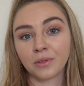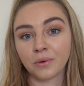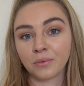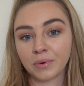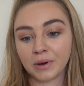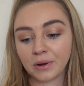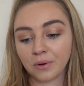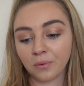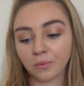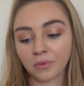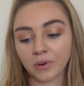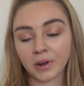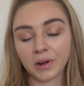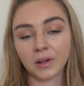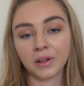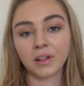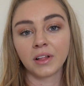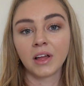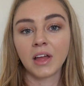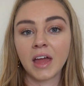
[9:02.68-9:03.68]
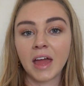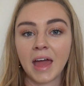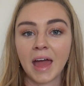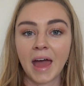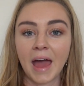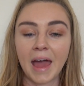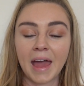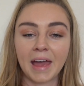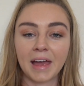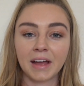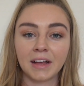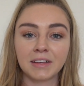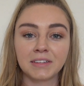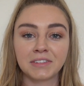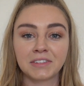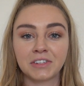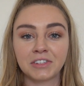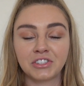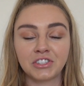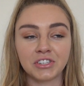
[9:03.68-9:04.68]
The Real Real,
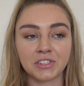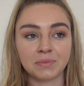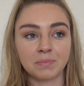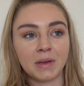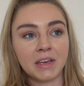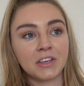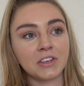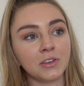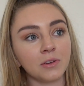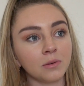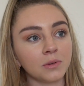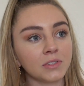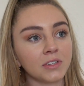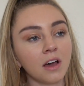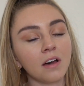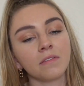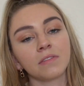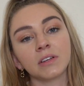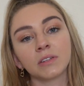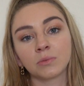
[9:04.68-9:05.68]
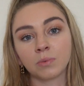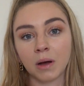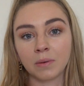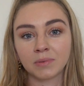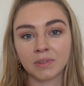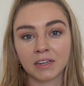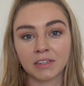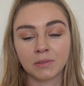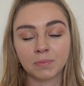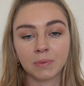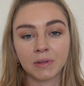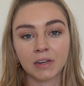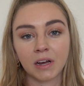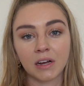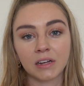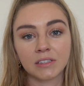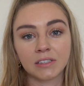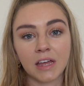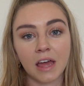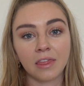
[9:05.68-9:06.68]
and just make use of these websites
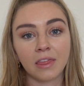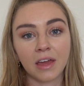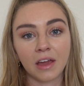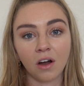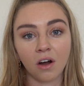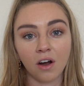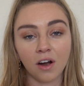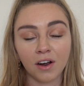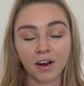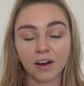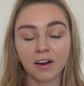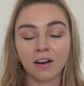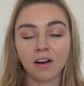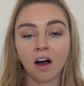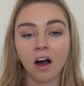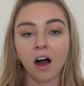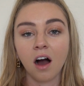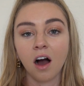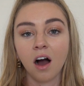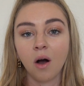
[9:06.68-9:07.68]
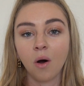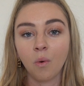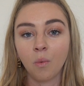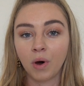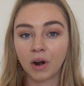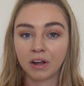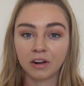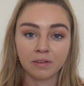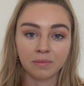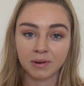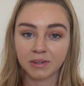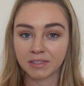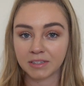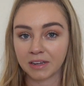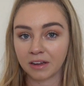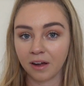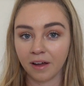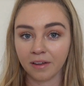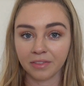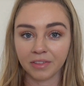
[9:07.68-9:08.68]
because they are
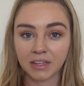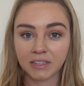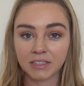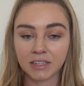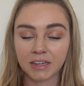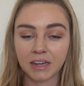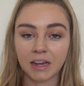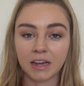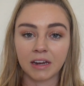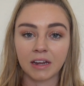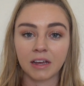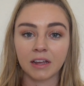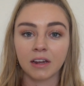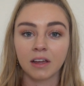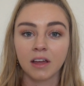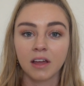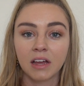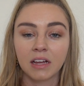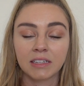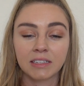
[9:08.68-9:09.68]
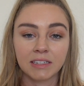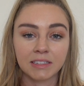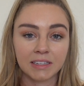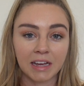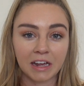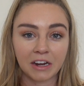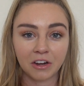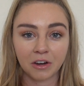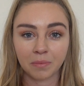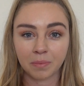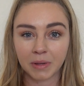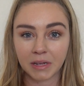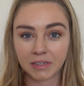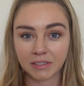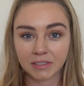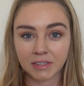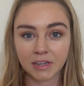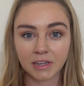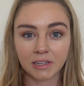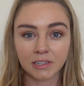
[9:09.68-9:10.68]
100% authenticated designer
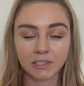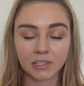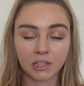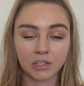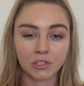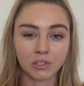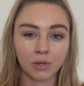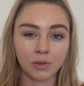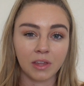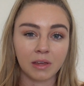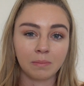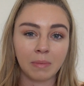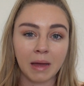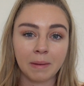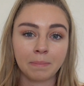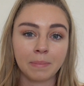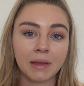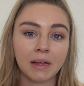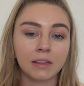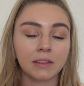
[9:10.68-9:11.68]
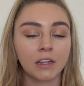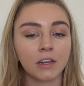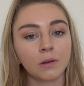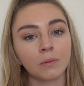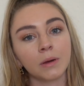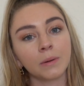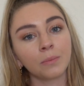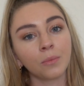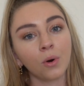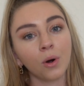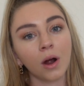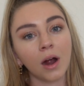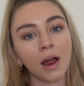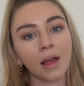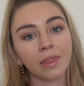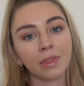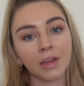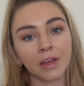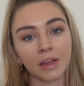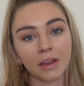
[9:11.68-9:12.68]
pieces. So they might be a little bit more
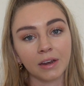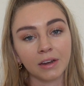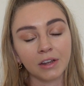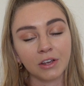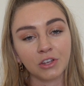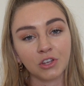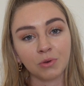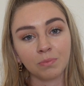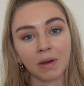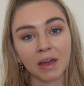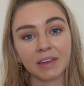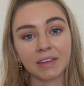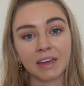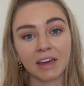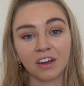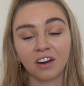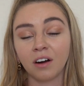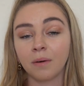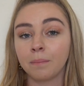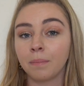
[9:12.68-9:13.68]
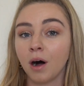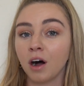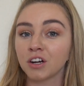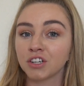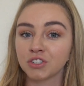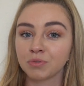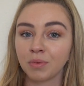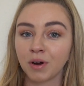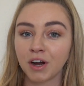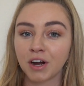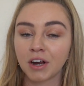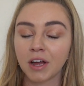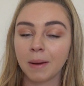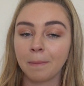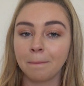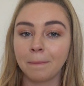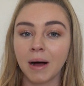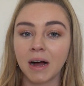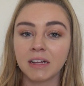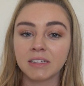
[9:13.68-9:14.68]
than you might get on Poshmark,
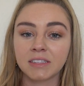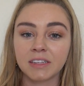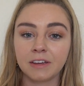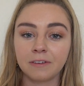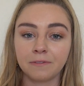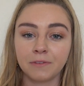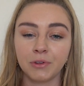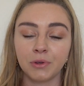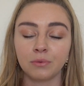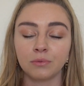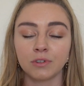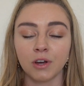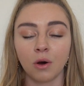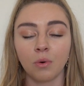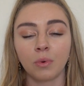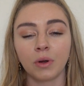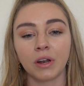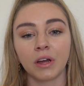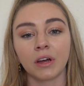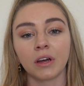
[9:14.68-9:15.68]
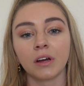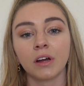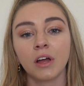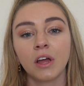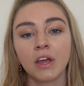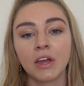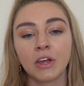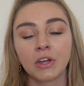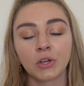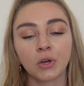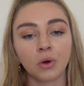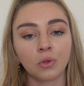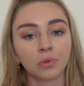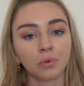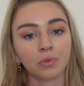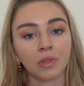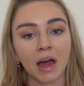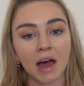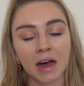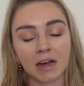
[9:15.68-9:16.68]
but if you don't wanna go
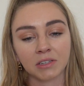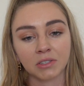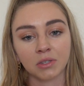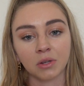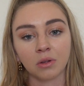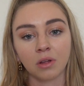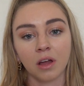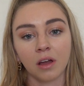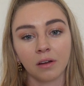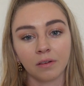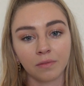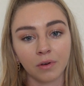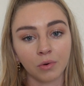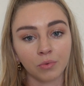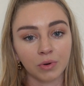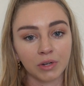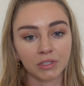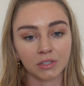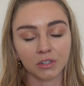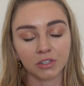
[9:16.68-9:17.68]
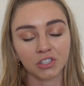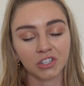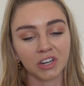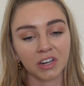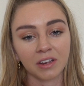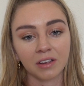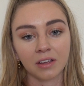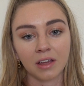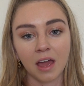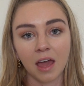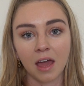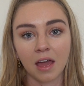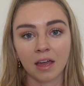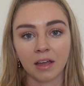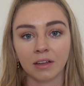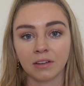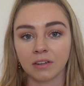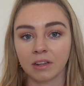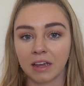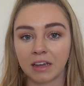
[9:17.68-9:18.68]
through the hassle of researching
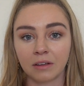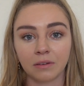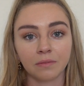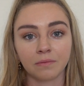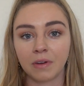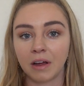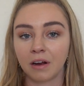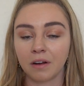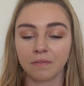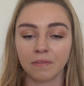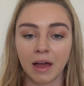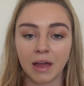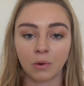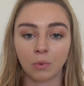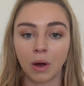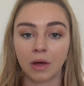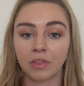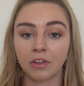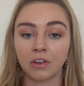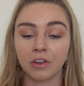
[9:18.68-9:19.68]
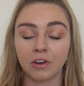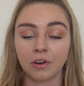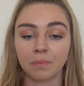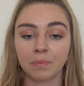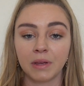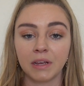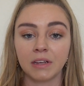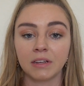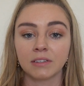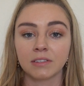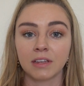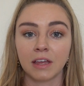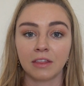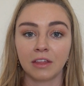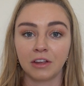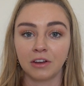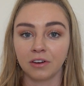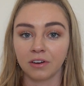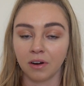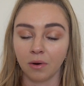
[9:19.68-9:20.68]
and like verifying whether your piece
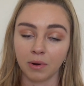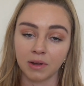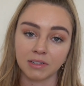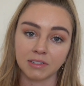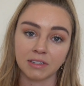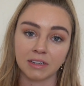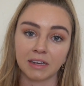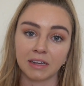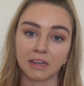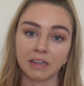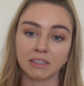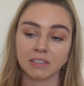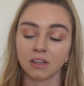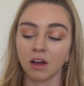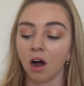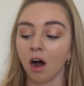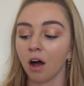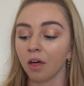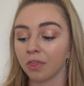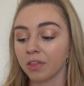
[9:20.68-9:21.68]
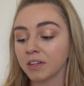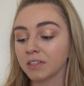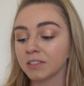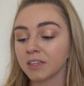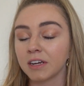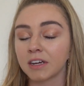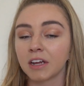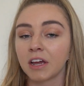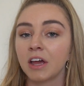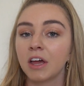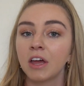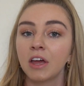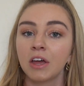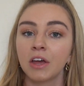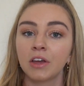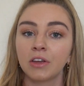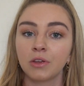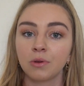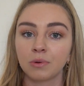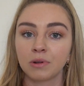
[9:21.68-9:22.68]
that you're going to get is authentic,
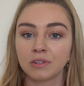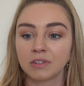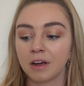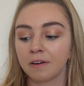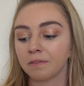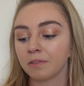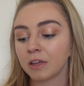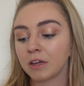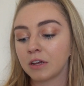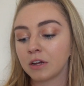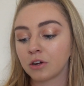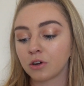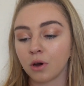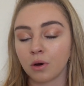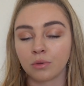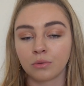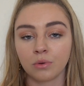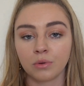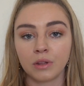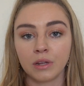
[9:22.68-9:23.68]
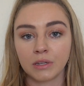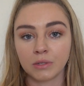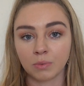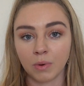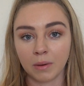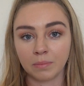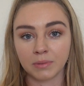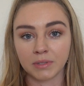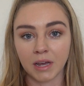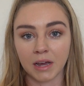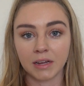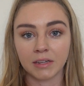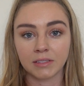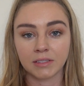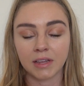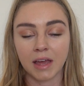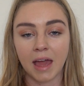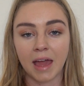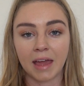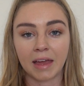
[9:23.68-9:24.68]
you can definitely go through these
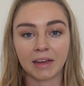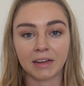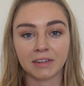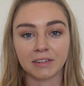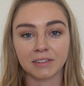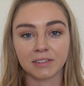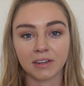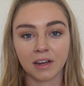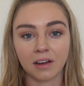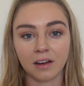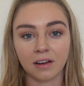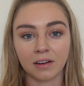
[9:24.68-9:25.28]
websites and